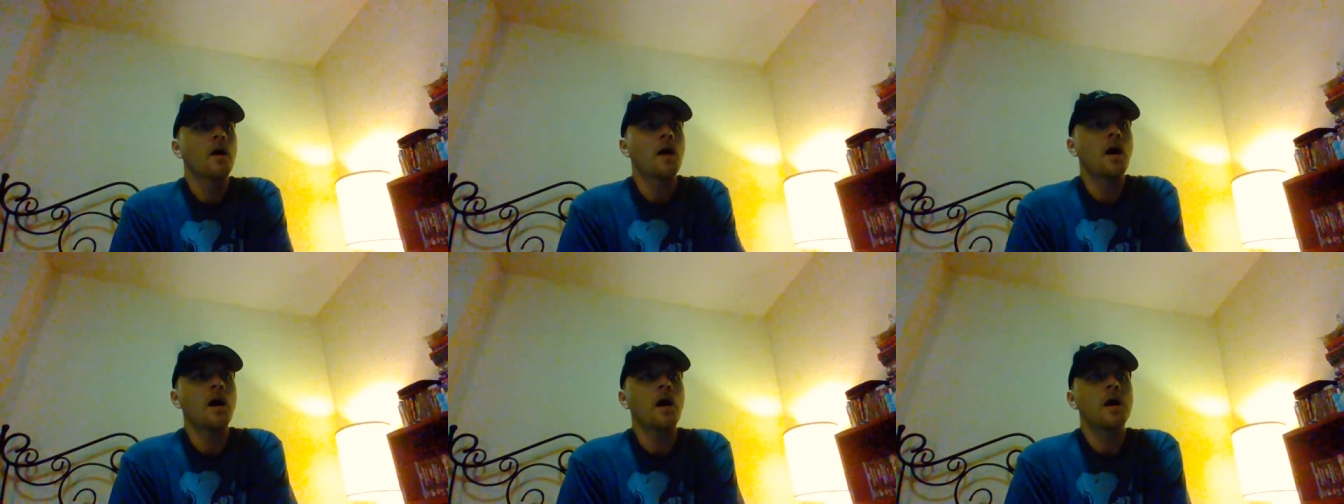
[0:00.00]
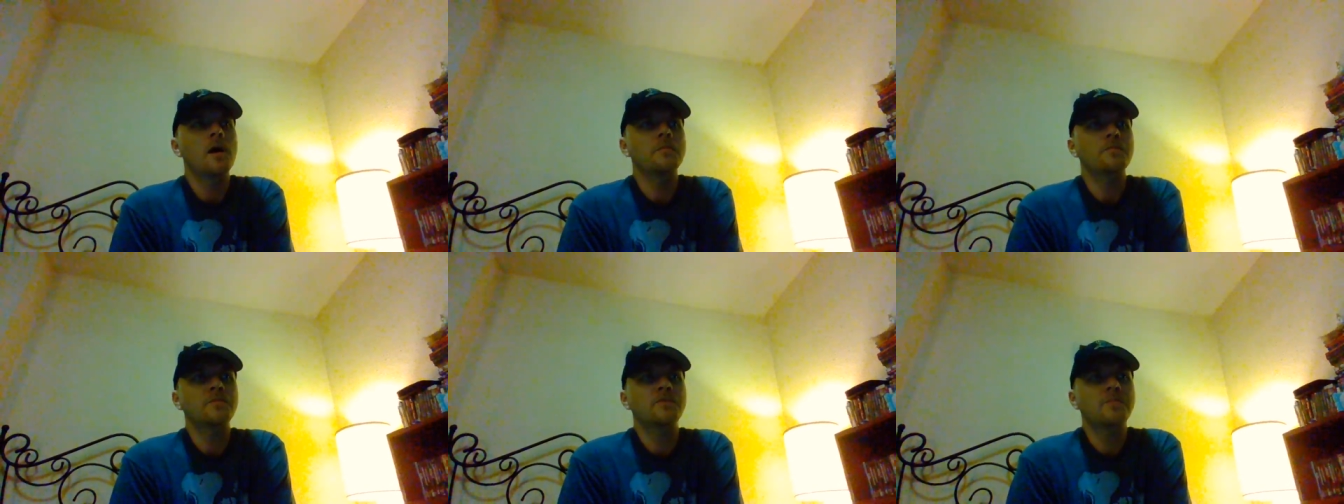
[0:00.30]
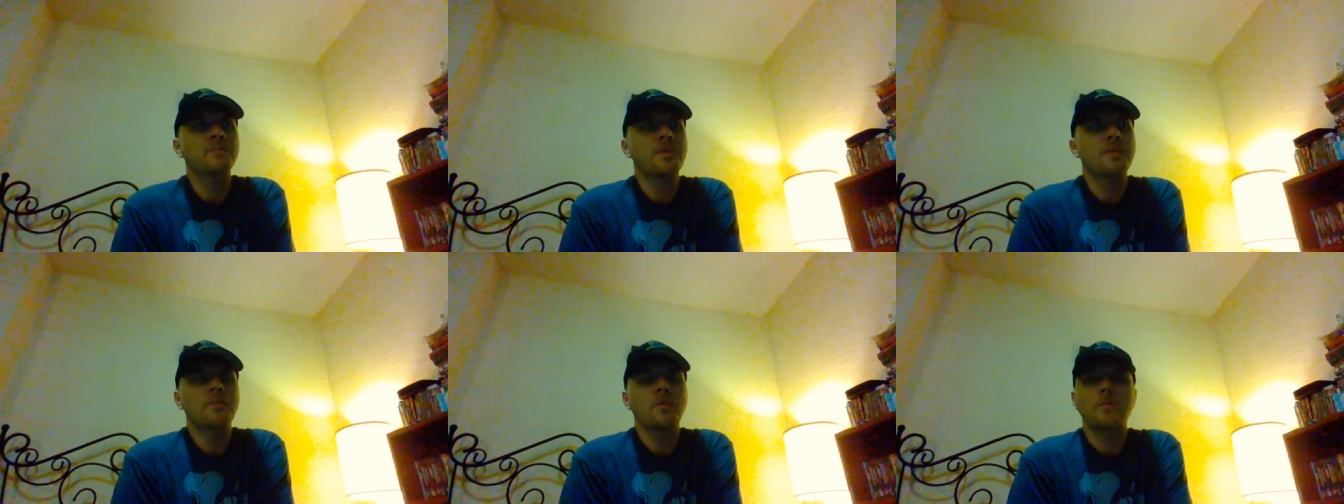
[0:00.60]

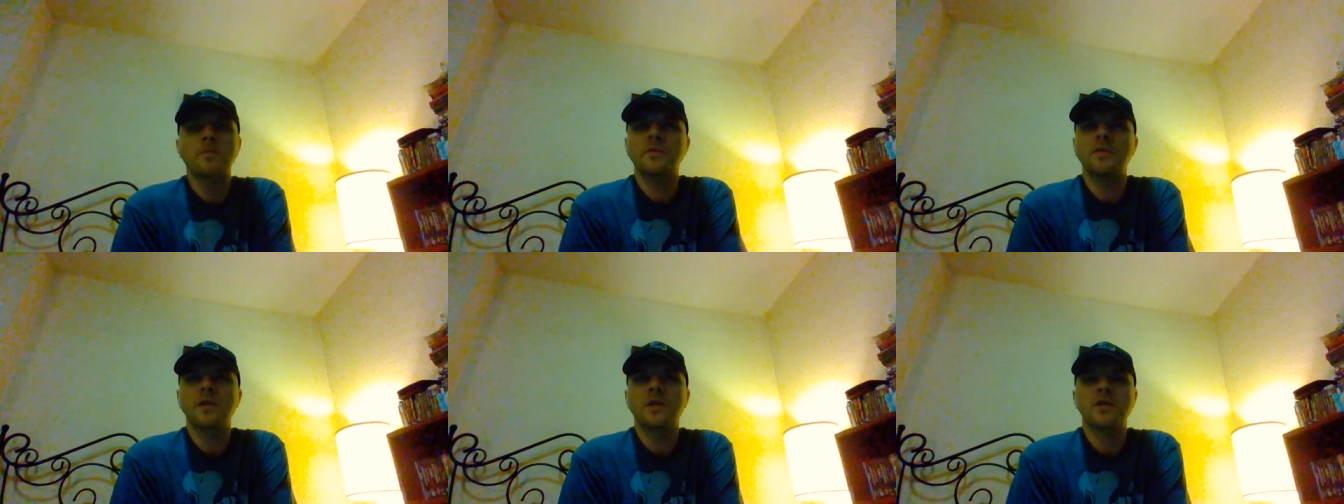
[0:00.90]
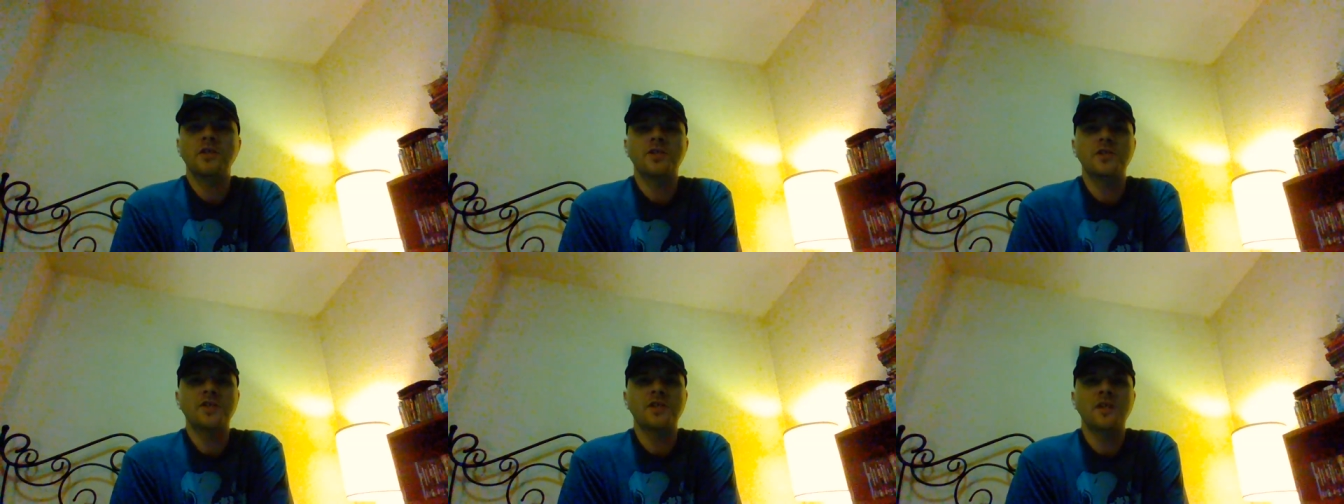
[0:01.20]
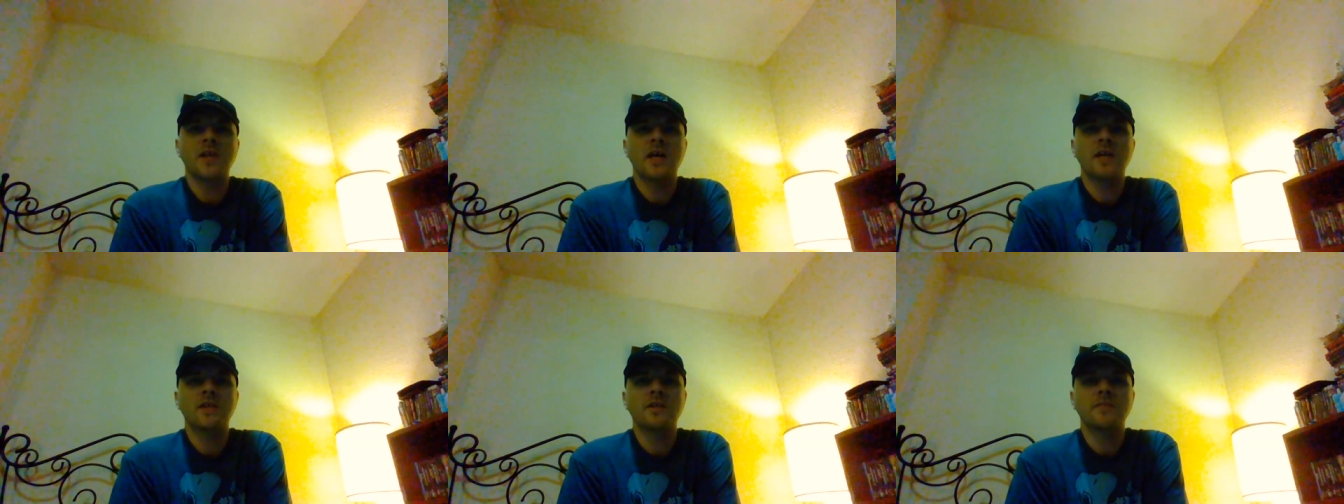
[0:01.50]
Some people are
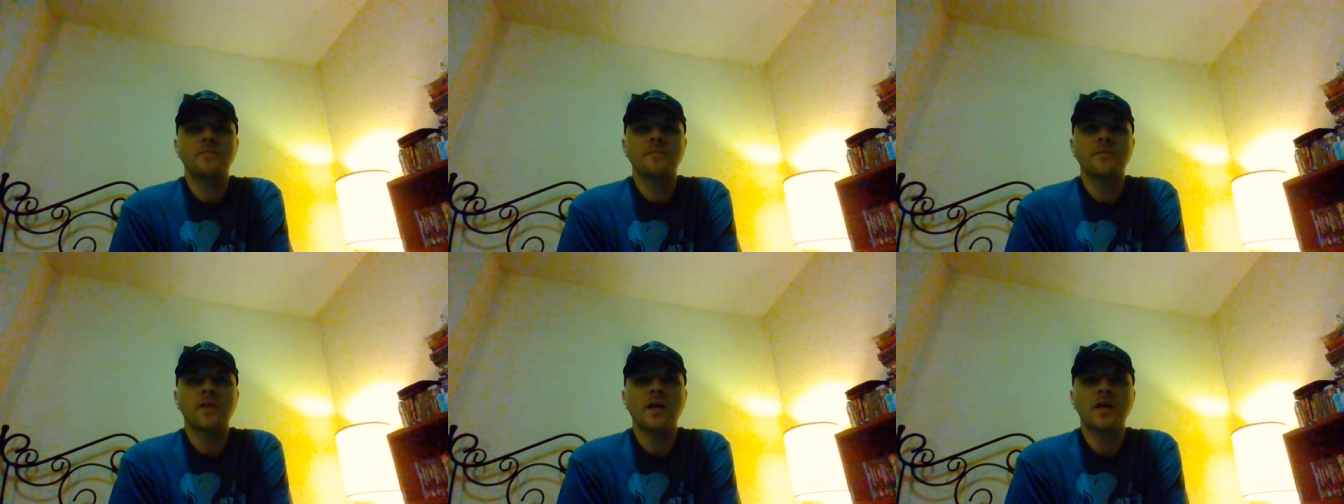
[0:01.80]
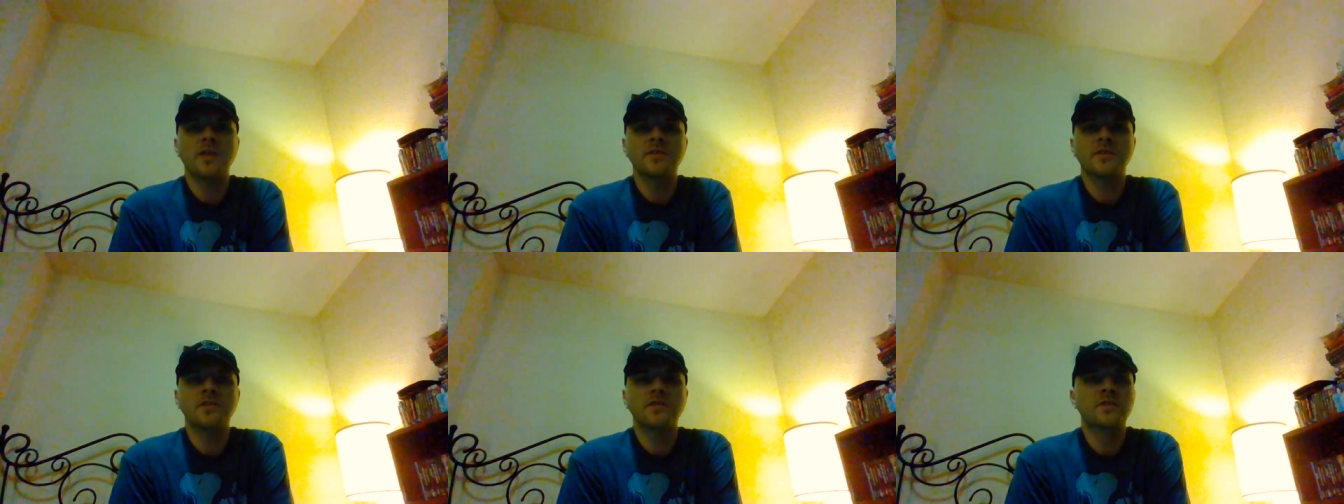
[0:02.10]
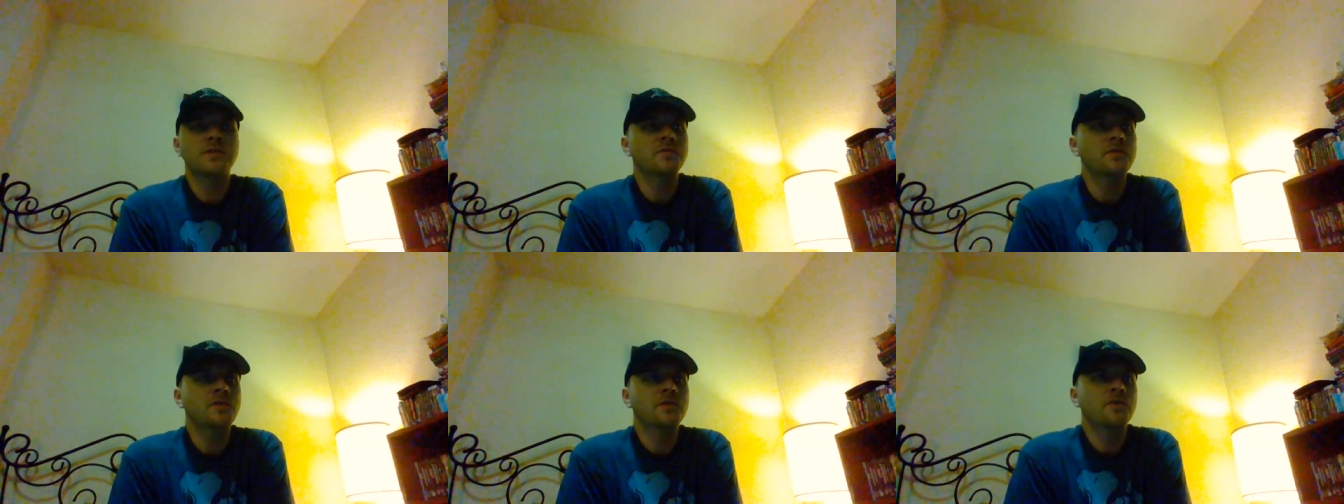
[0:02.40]
shitting on
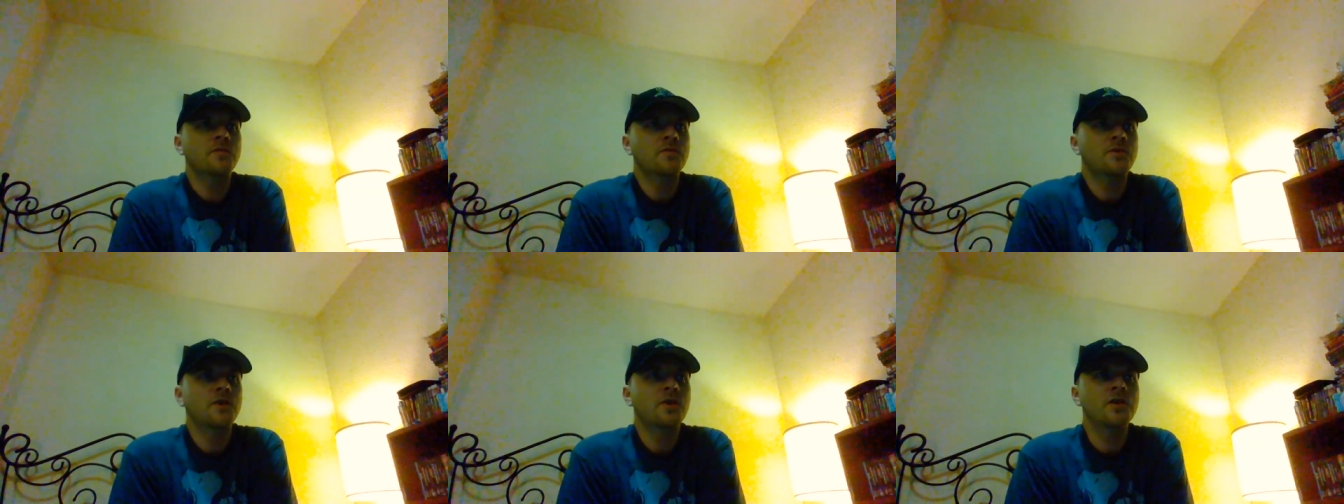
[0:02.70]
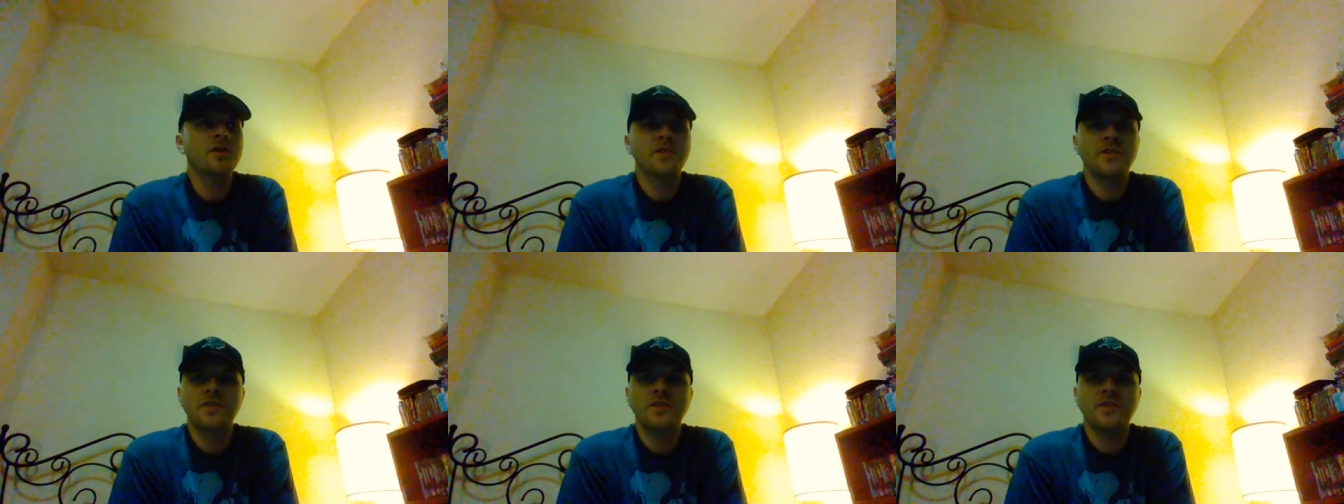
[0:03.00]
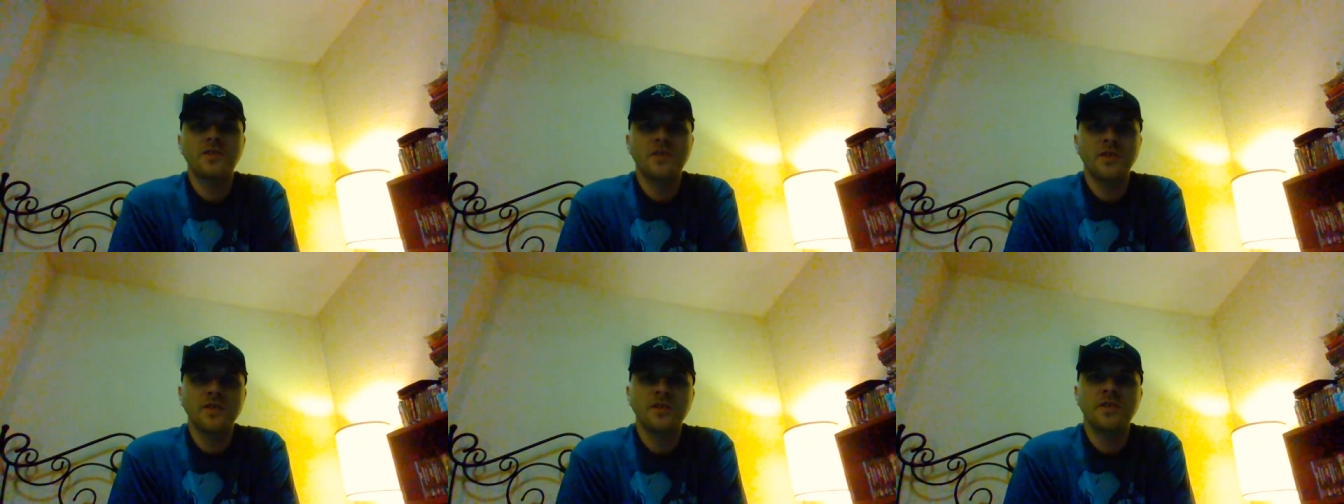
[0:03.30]
Cousins. You know, Kurt
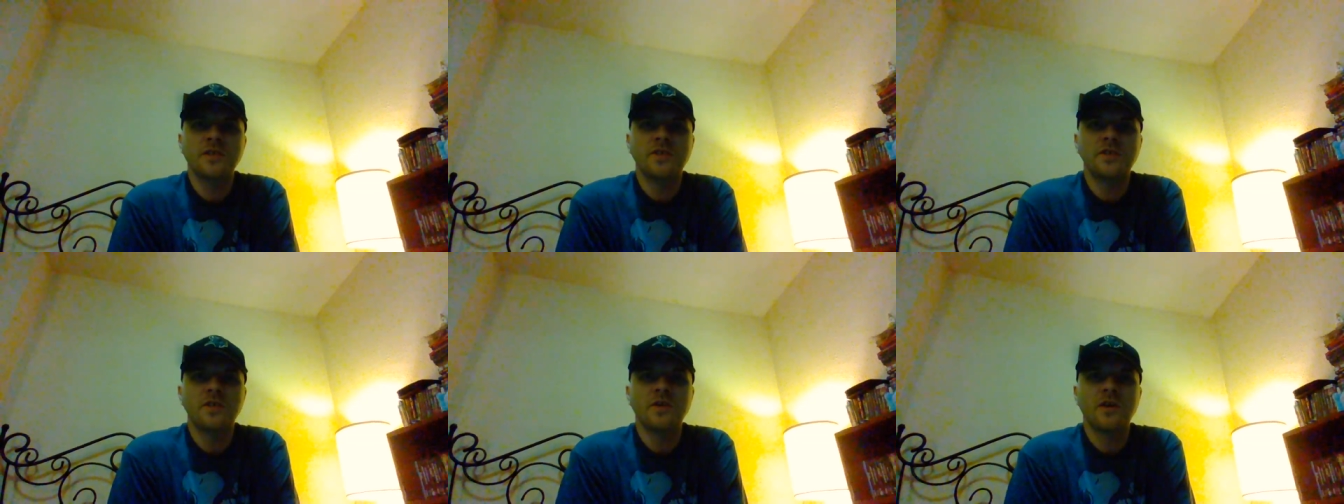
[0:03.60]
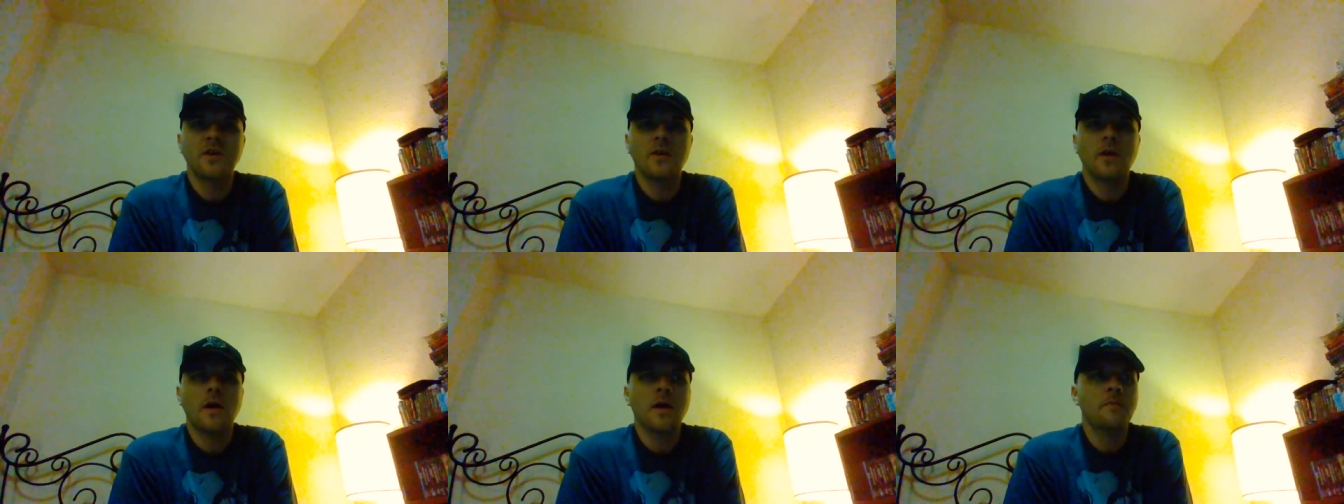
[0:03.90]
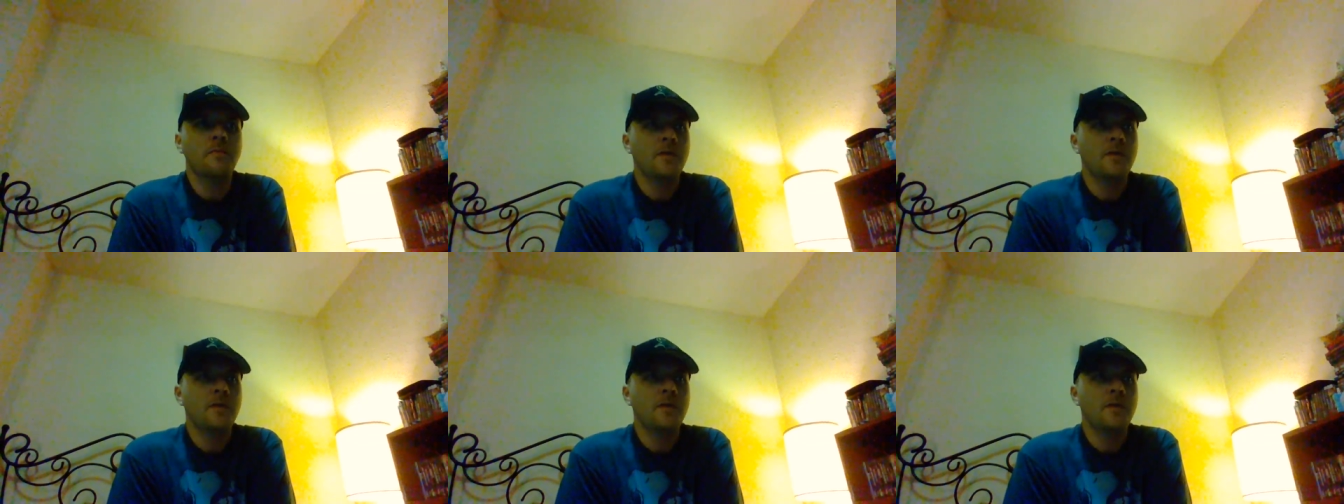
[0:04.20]
did good this year.